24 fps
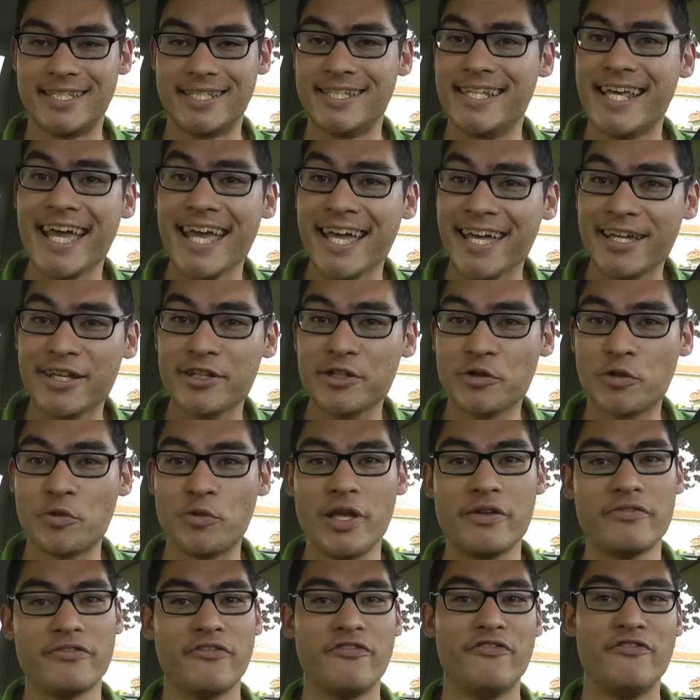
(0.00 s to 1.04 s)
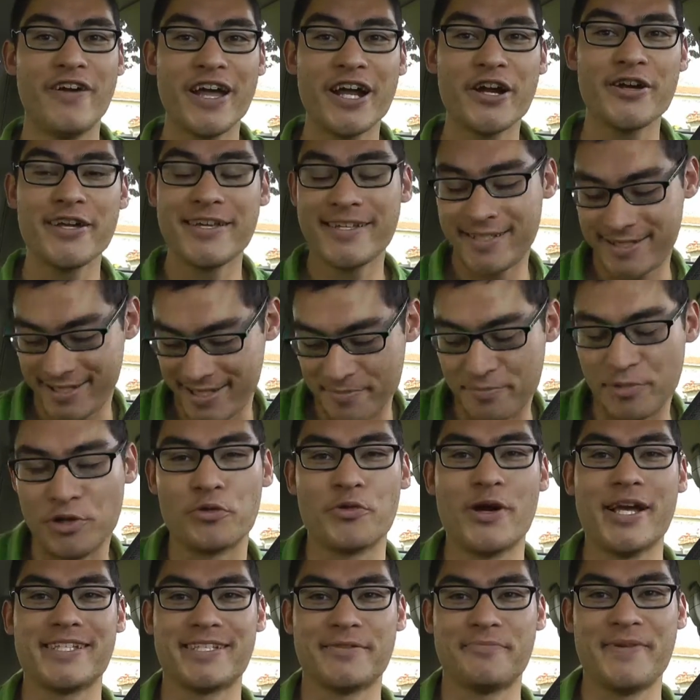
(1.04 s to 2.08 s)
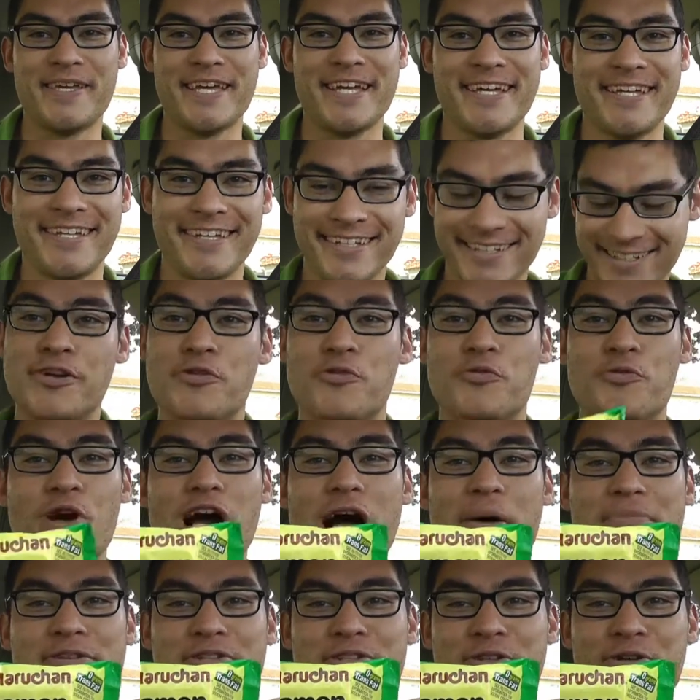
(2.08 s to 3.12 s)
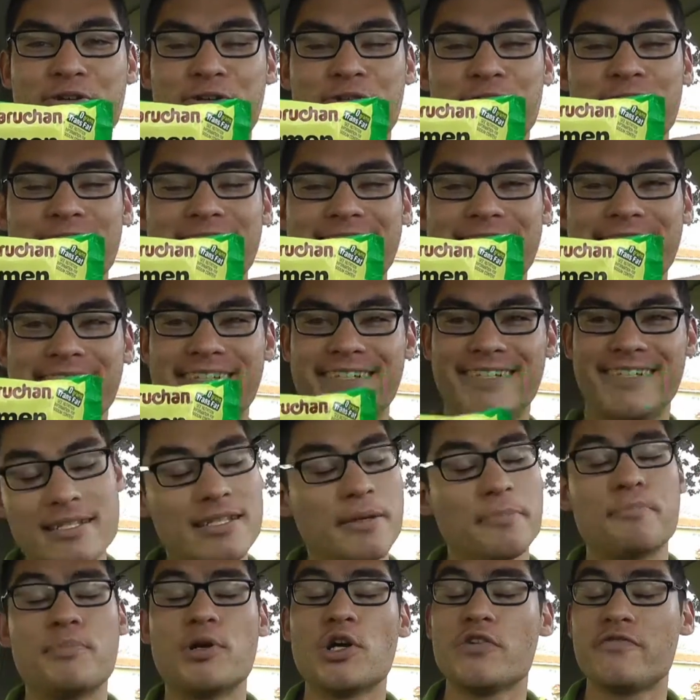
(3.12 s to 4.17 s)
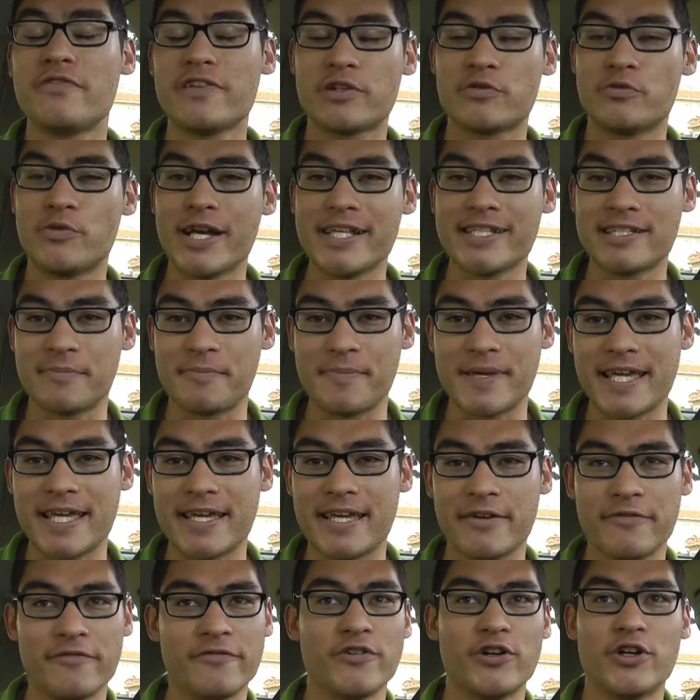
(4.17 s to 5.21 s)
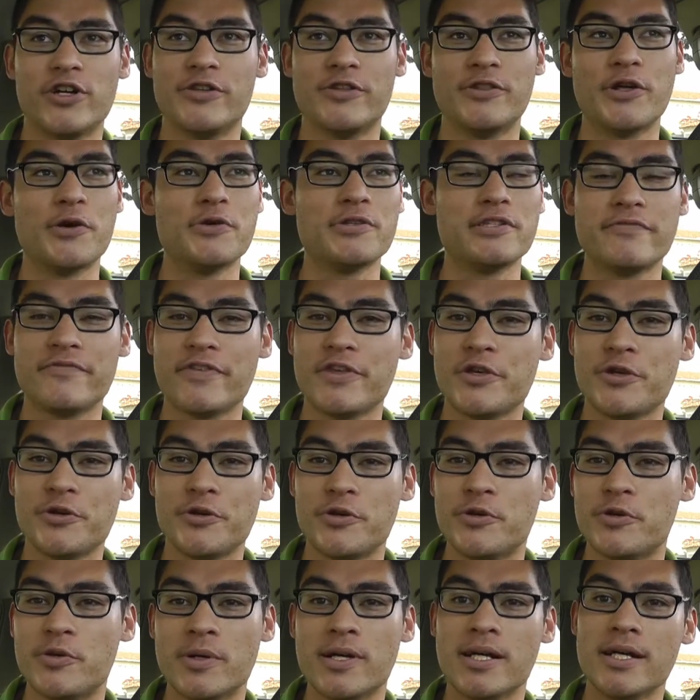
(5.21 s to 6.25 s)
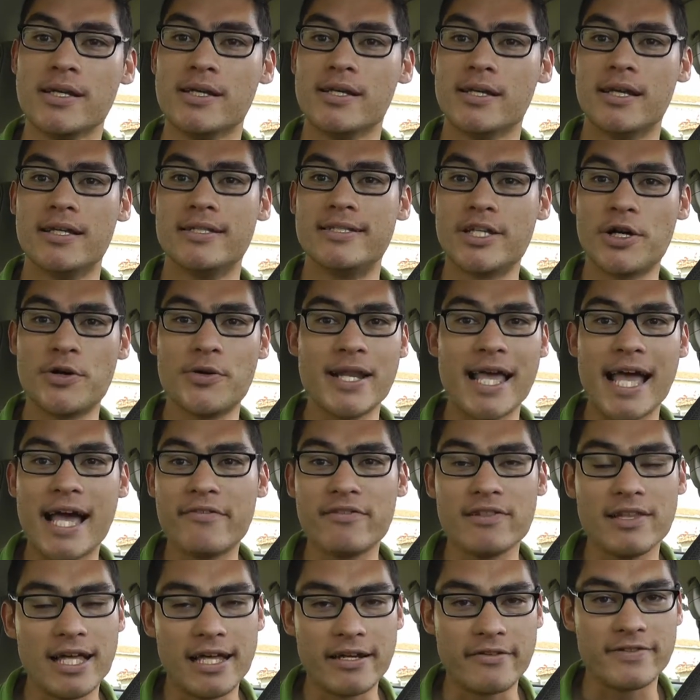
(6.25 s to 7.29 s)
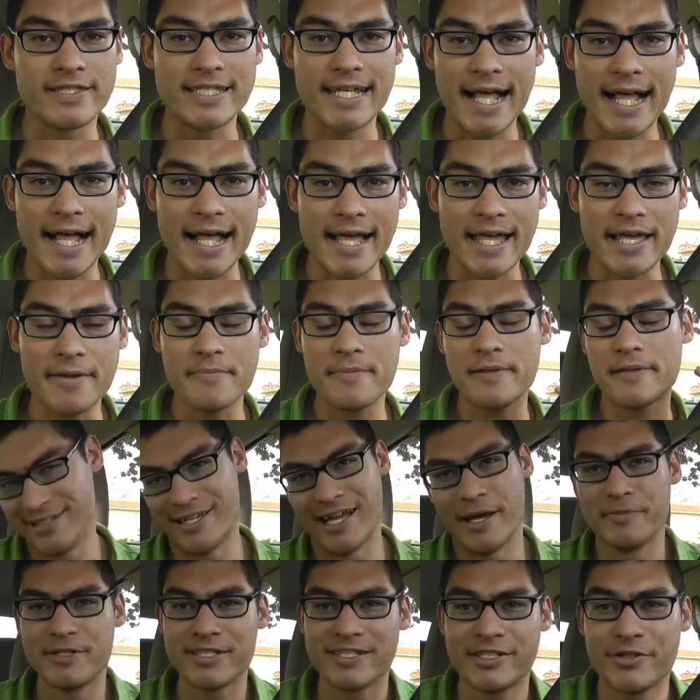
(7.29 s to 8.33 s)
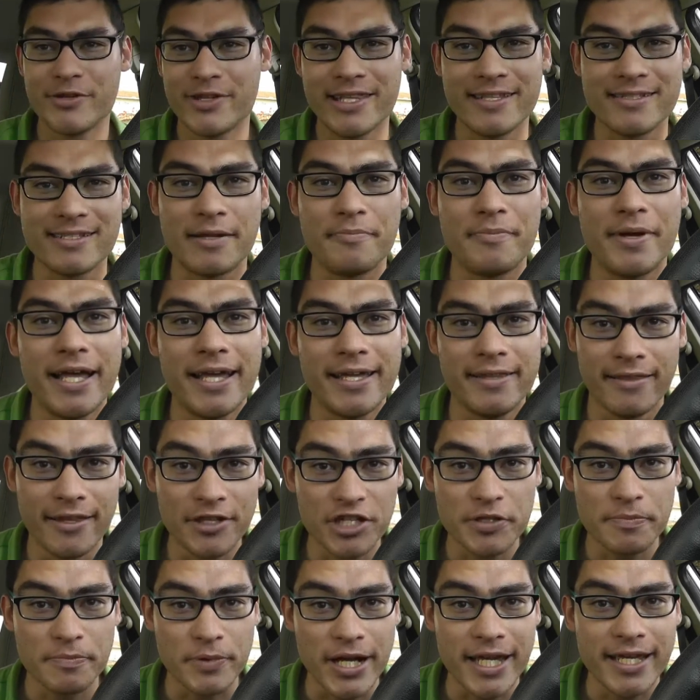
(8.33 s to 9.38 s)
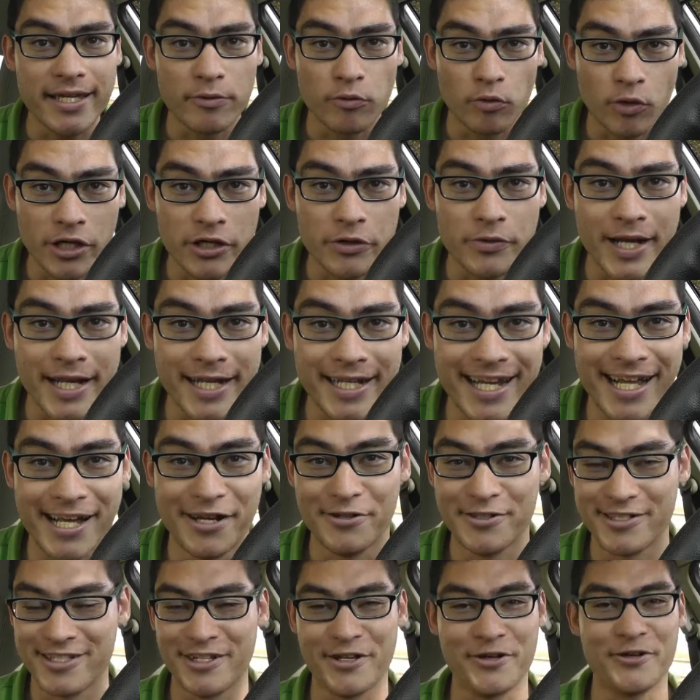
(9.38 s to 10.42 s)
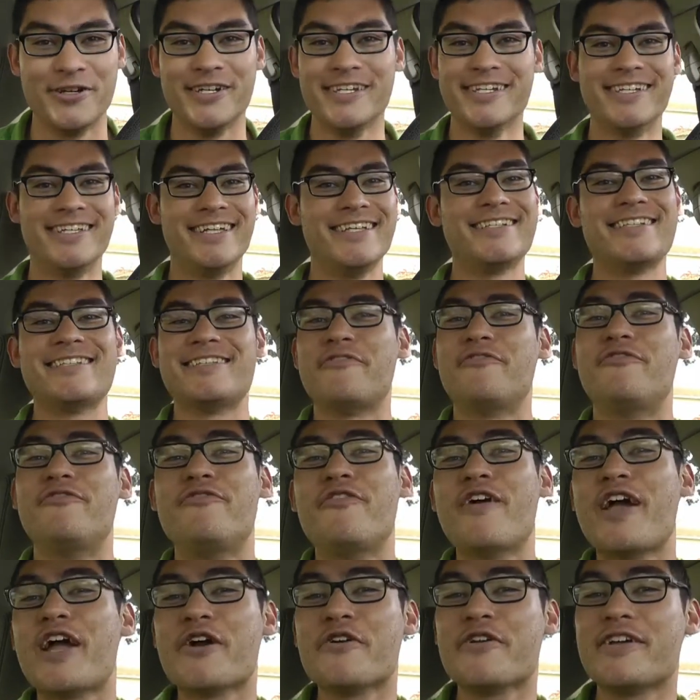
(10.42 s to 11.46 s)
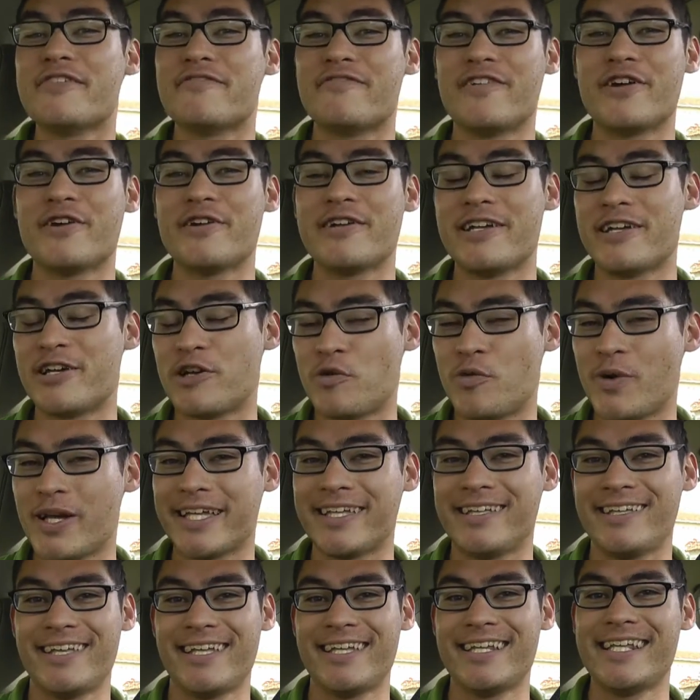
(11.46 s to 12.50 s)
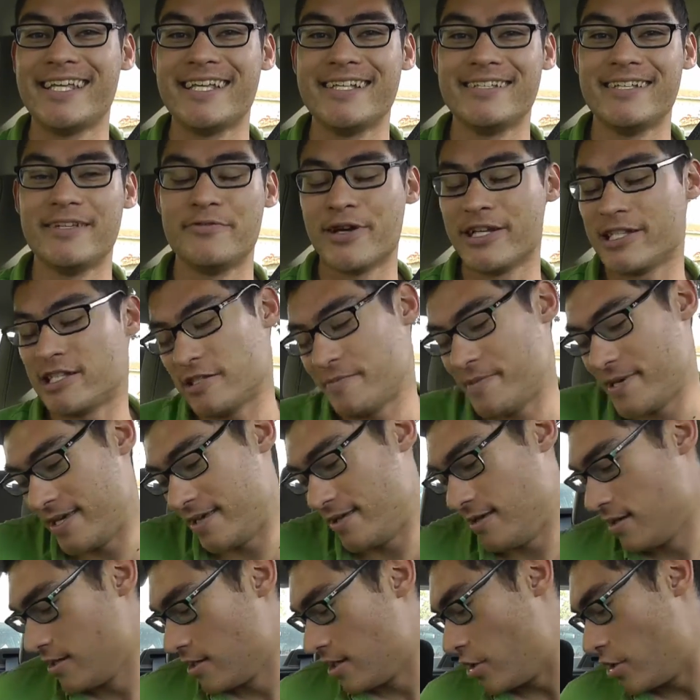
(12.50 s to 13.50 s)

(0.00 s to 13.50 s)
Today, we have a very simple recipe, ramen noodles. This is a perfect recipe for those of you who don't have a lot of time. I'm just doing this on my lunch break at work right now, so this is a very, very quick and easy recipe.